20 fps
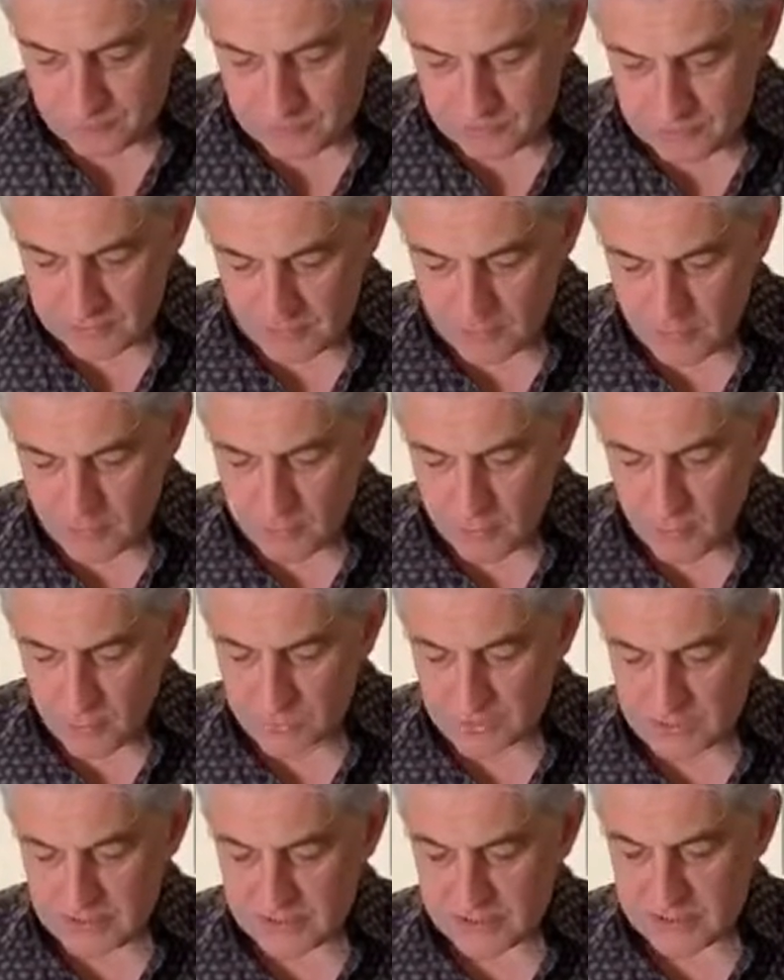It's kind of a
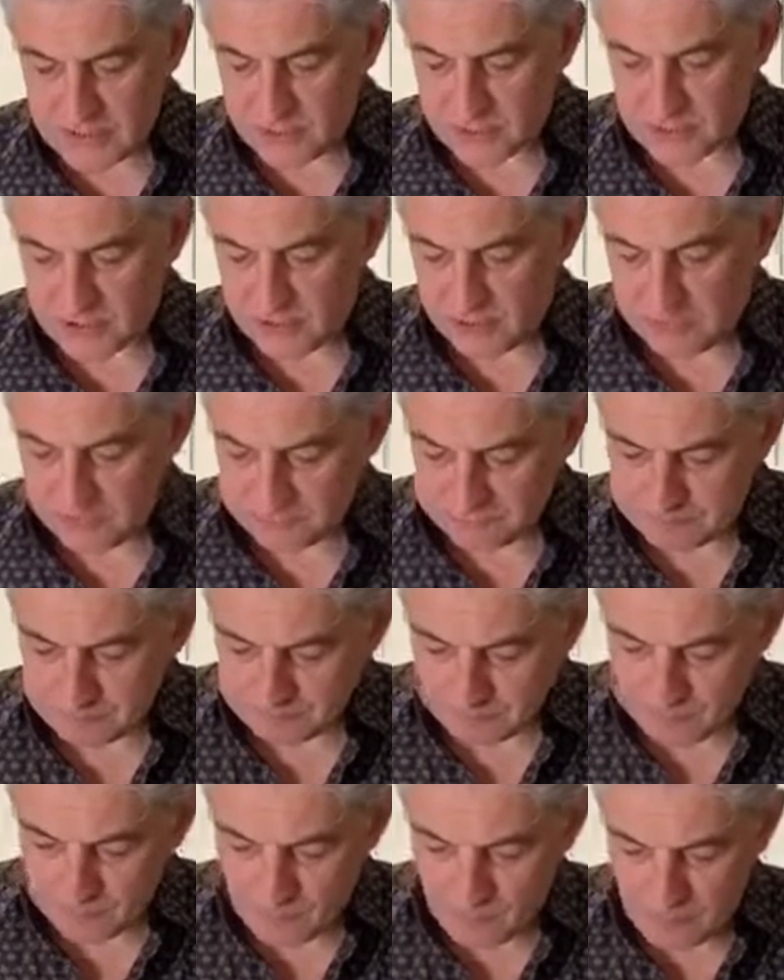moussey texture.
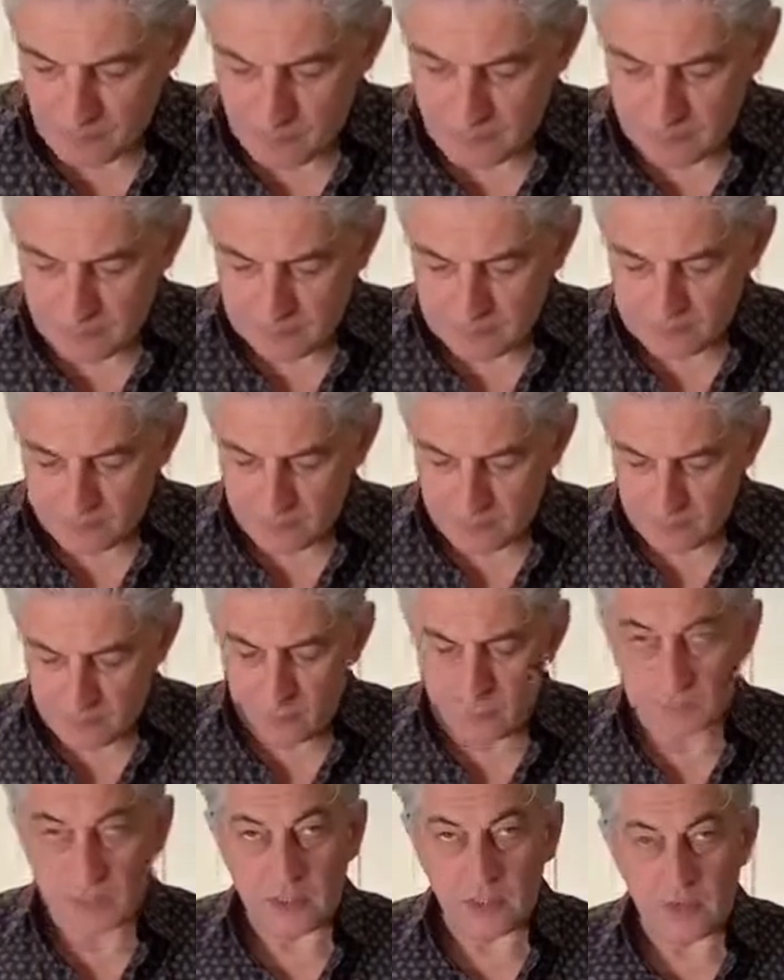
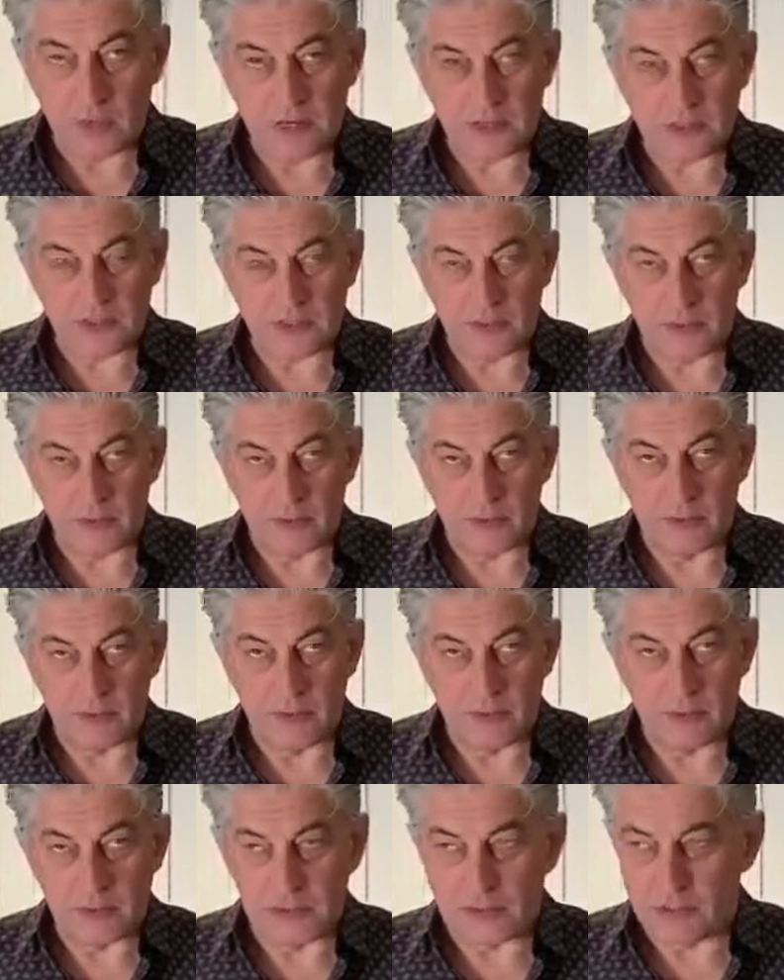Vanilla essence with
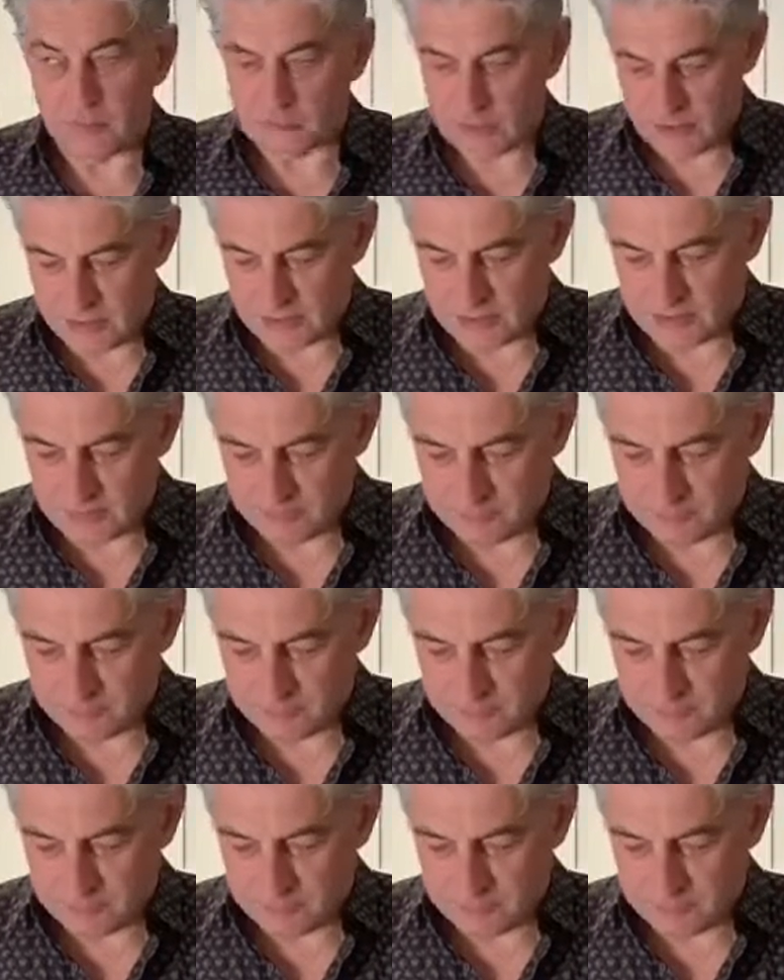pudding just gives it a